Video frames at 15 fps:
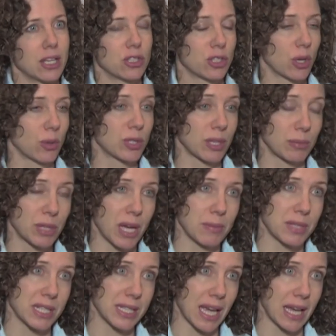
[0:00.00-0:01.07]
So
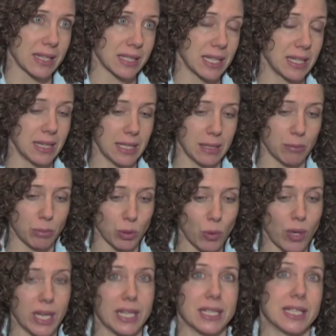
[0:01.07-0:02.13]
sometimes it's asking the
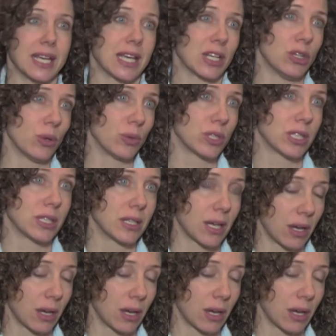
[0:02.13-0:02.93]
employee to take a note,